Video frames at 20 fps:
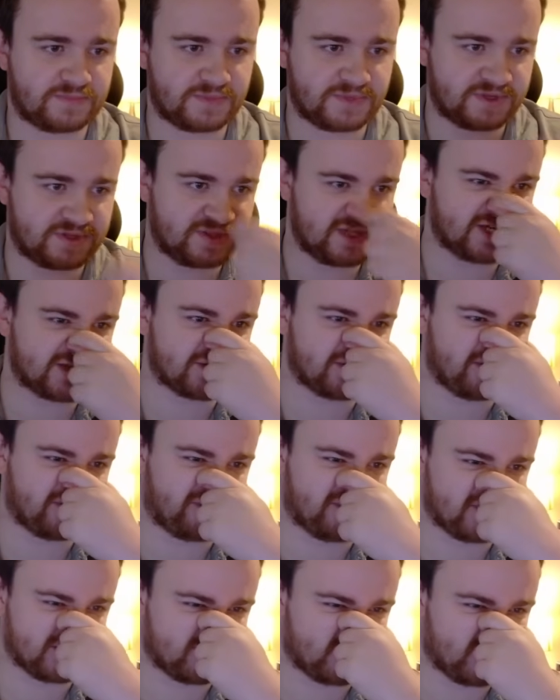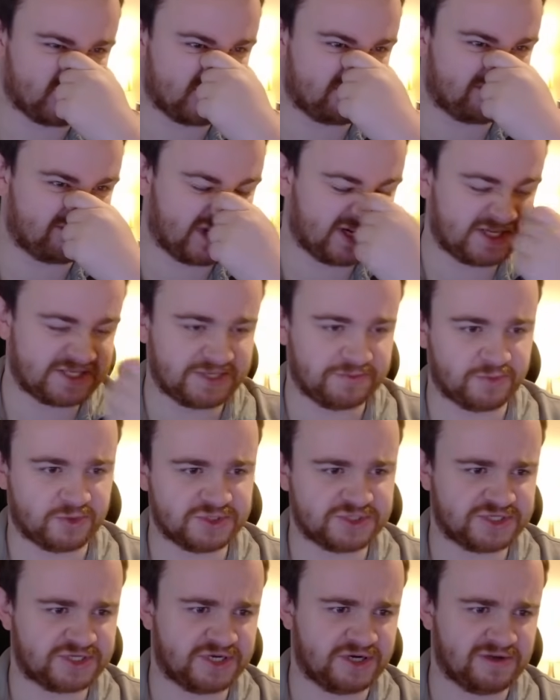this sort of force makes him want
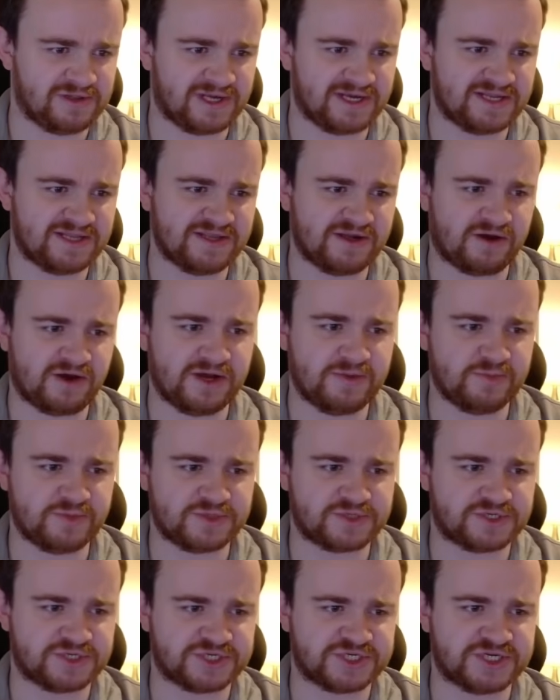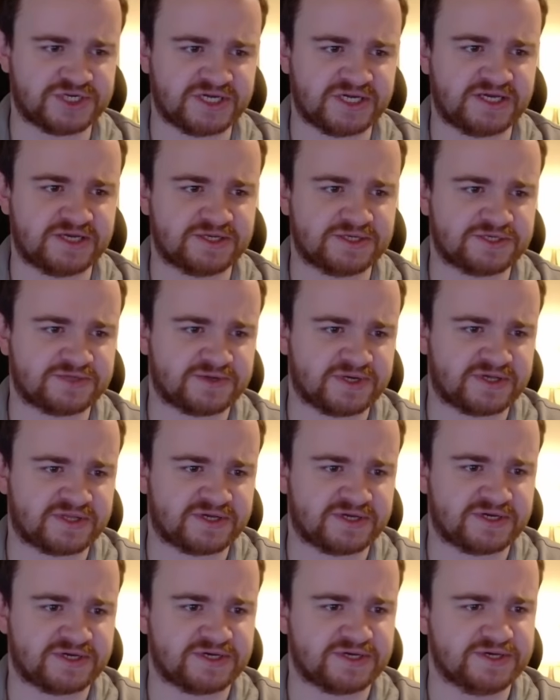to go like 9 with Jashigi into it, I
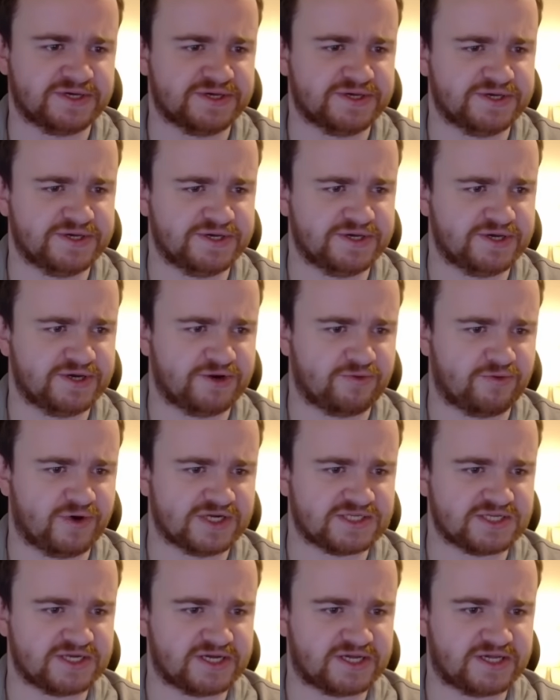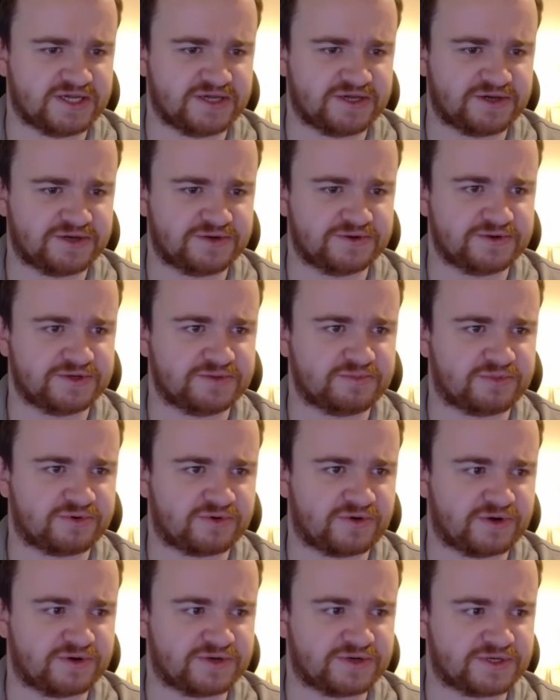think. He'll rest like Kiku and
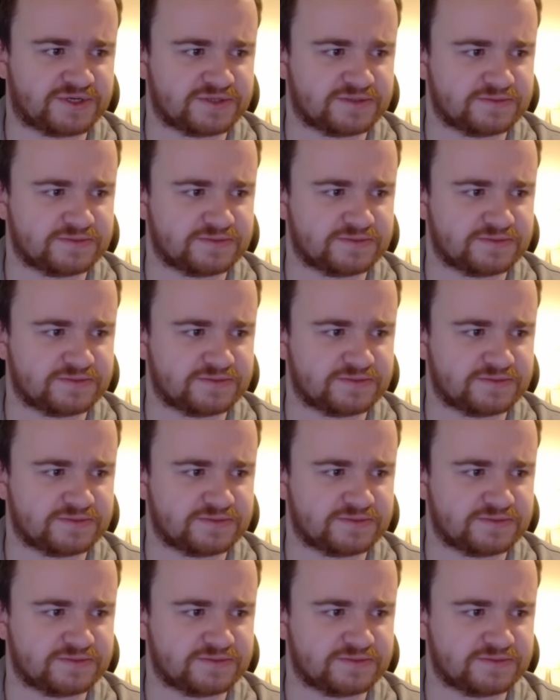Perona.